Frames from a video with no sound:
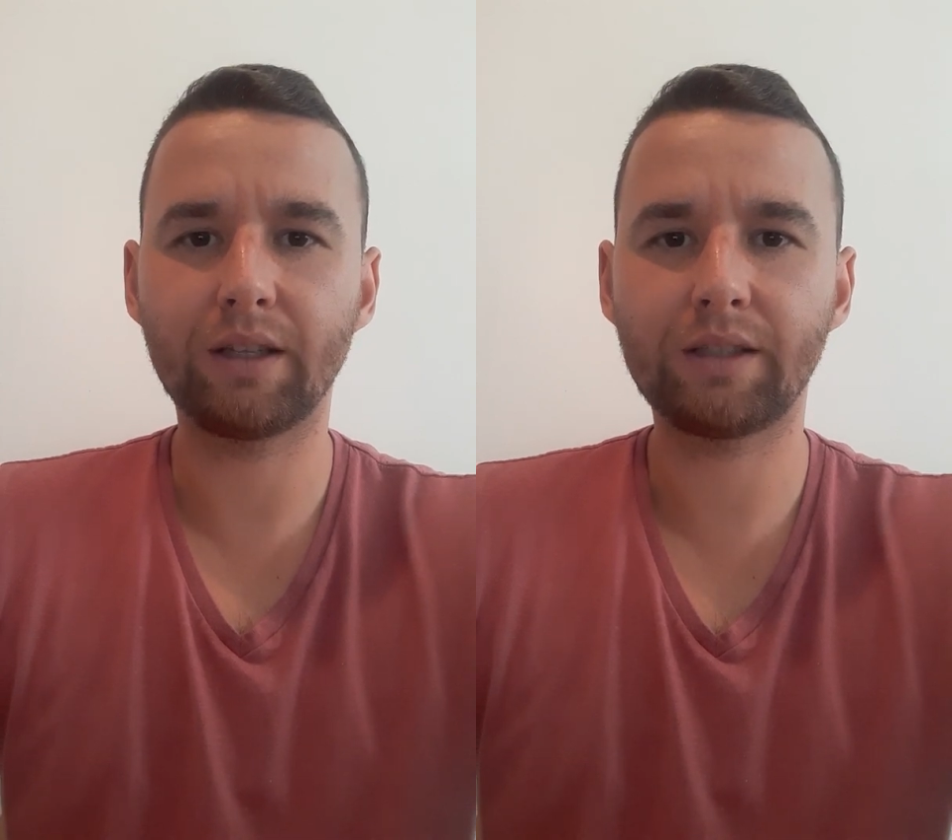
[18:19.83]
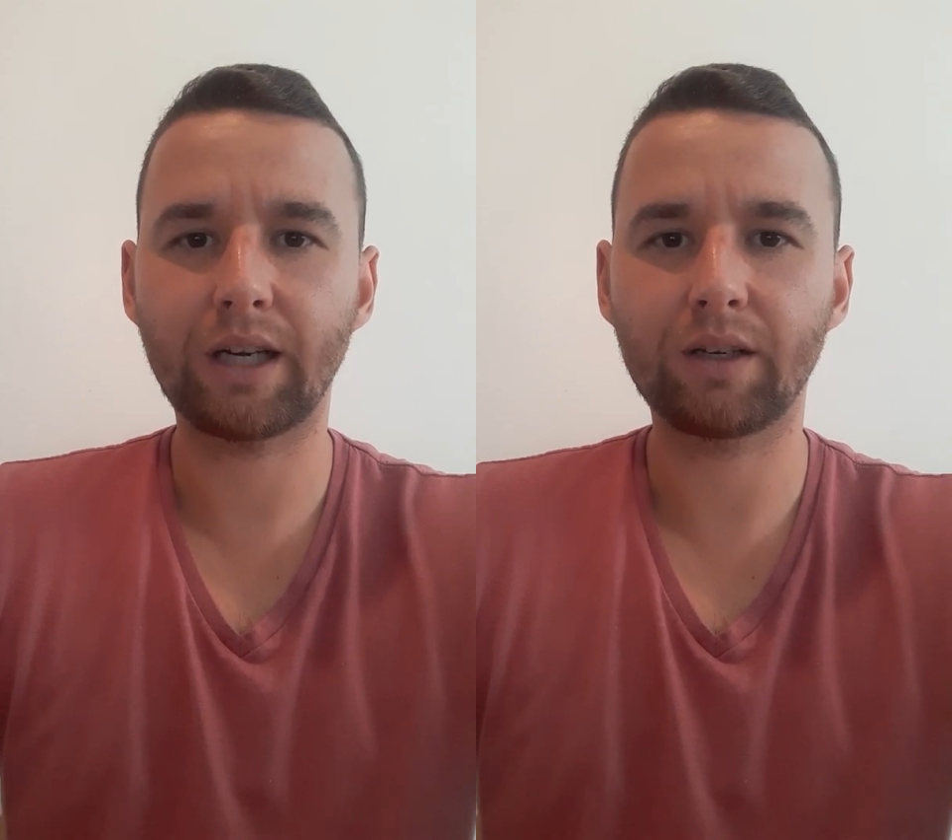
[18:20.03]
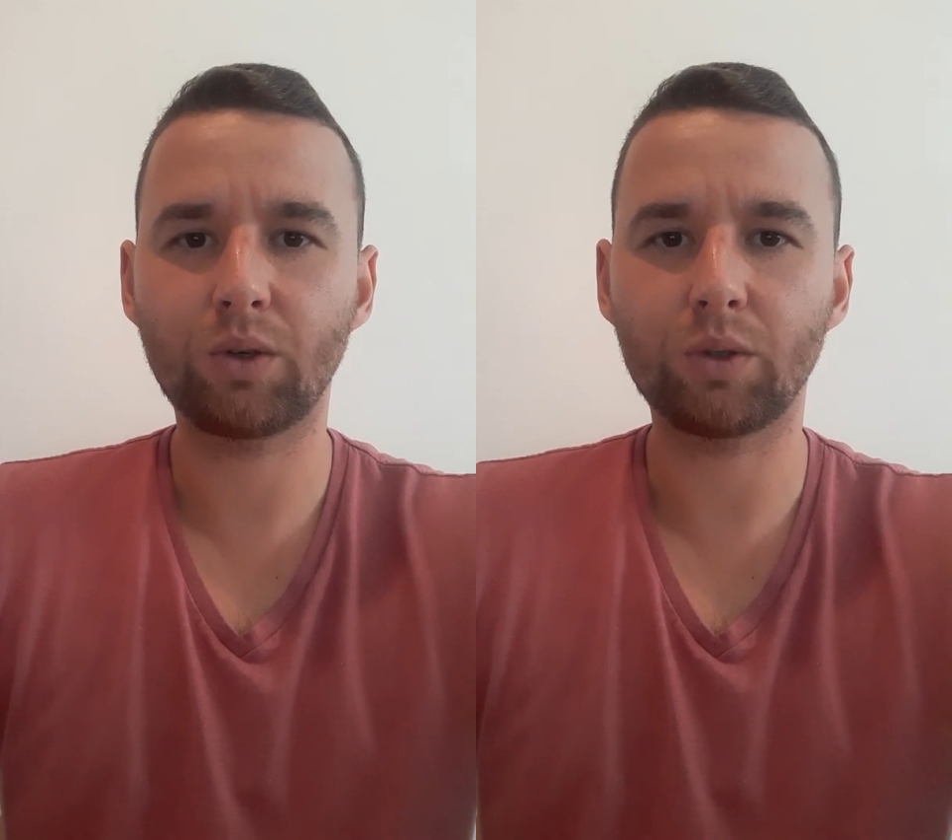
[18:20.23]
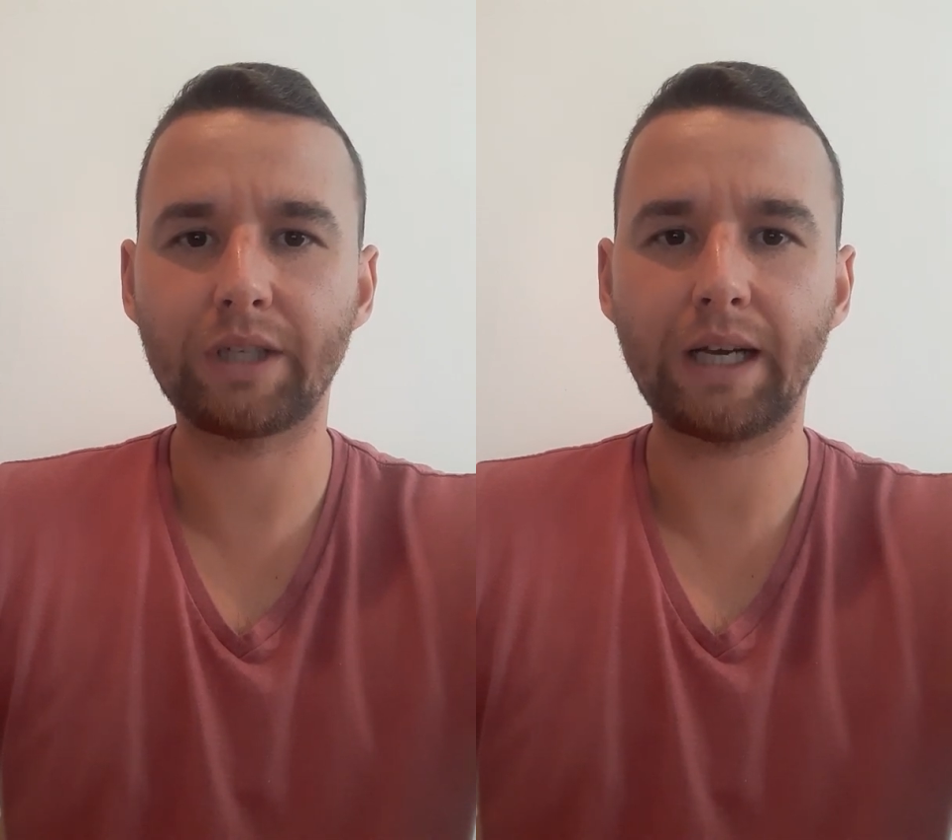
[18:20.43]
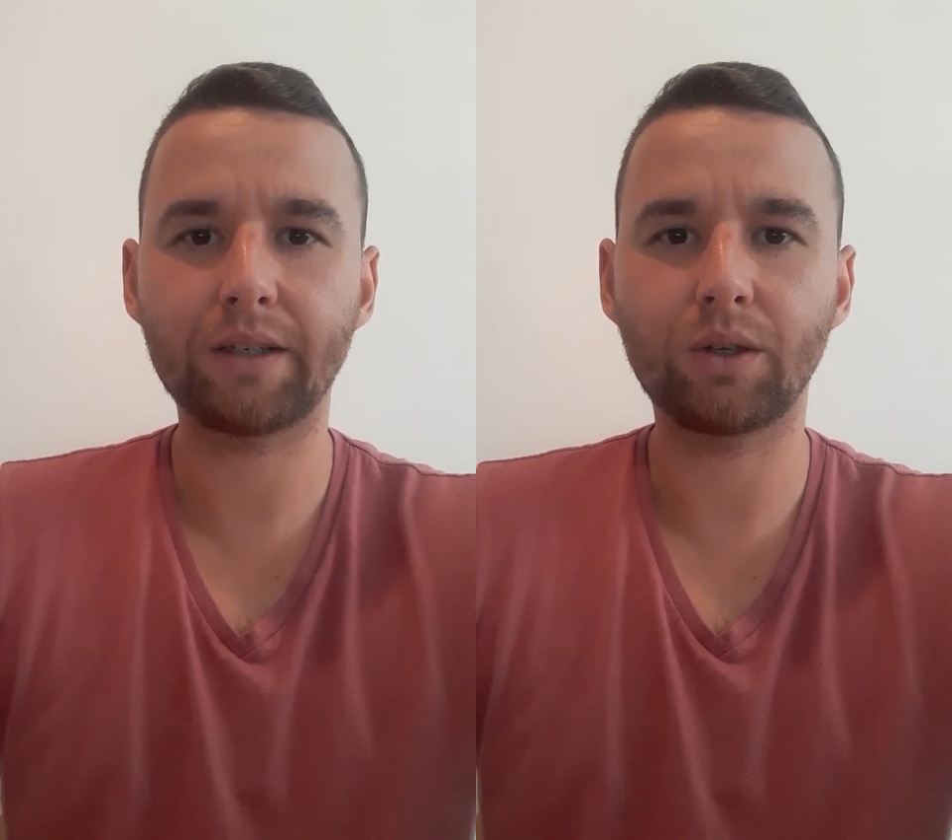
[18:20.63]
the technical
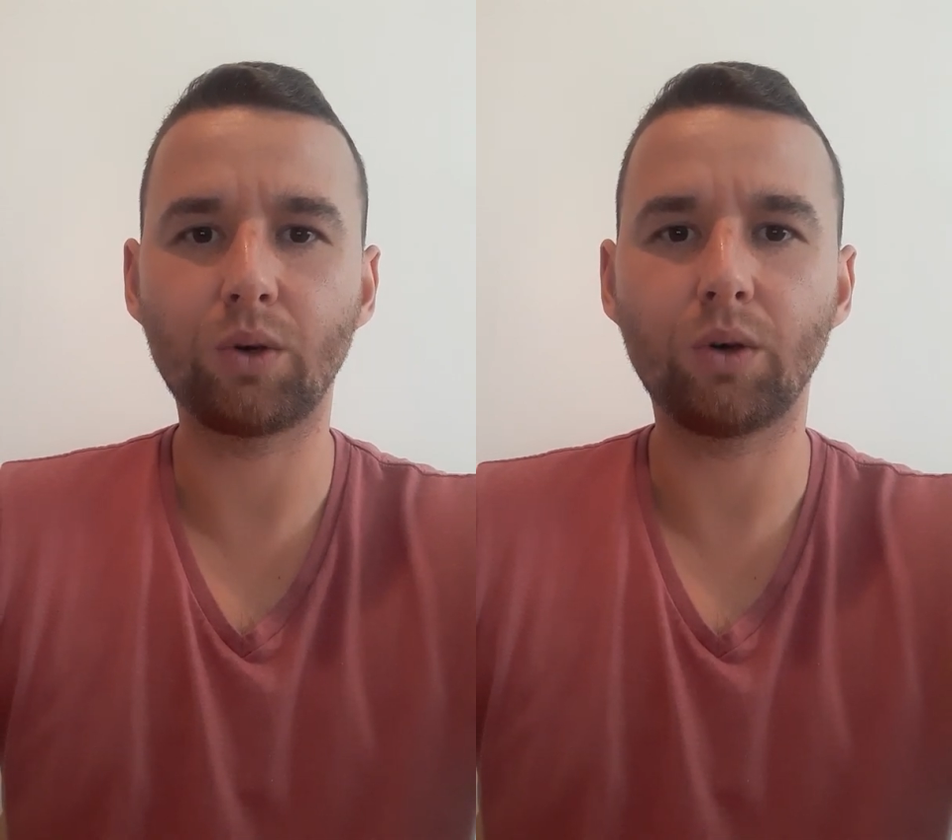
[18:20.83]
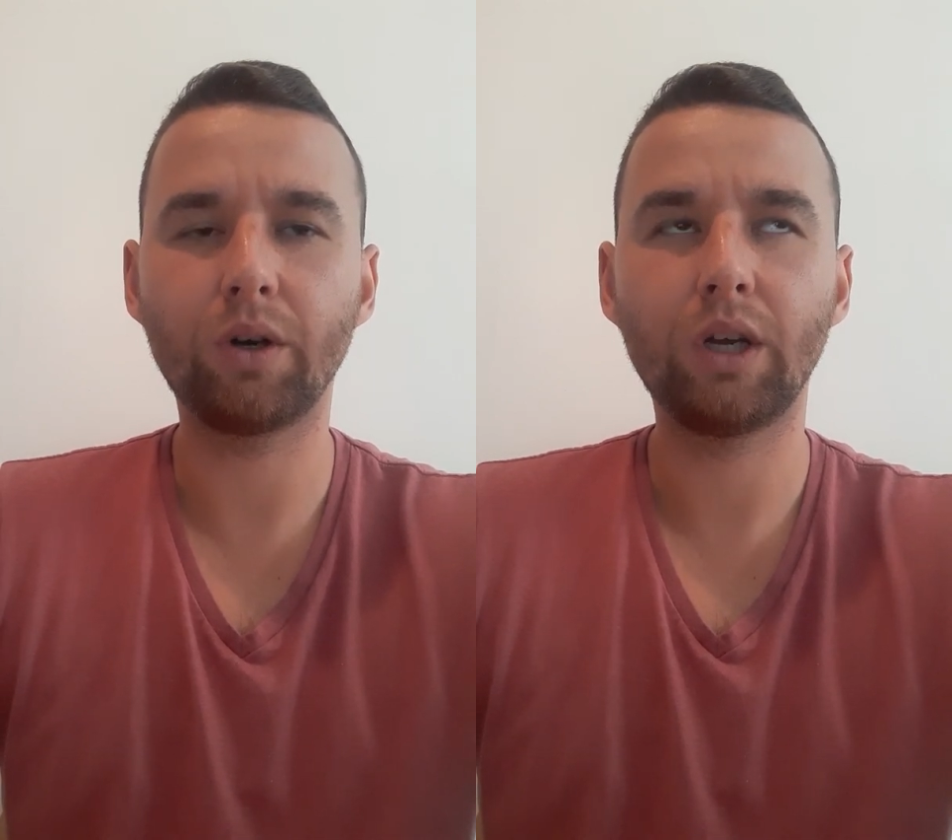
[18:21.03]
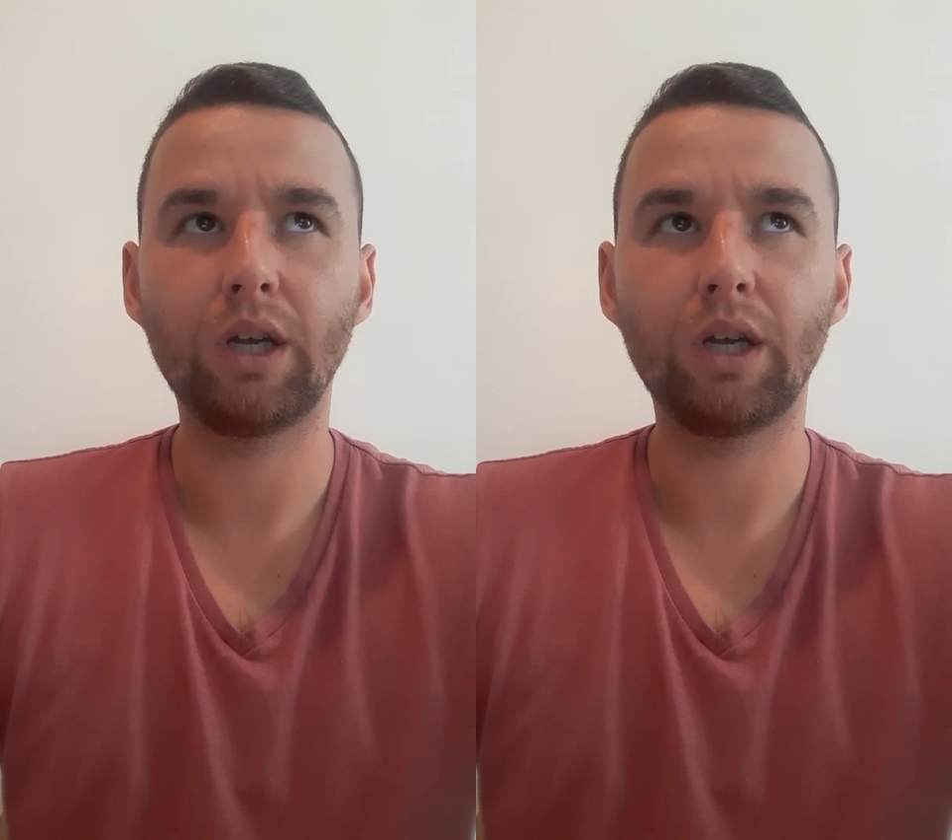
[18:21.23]
tactical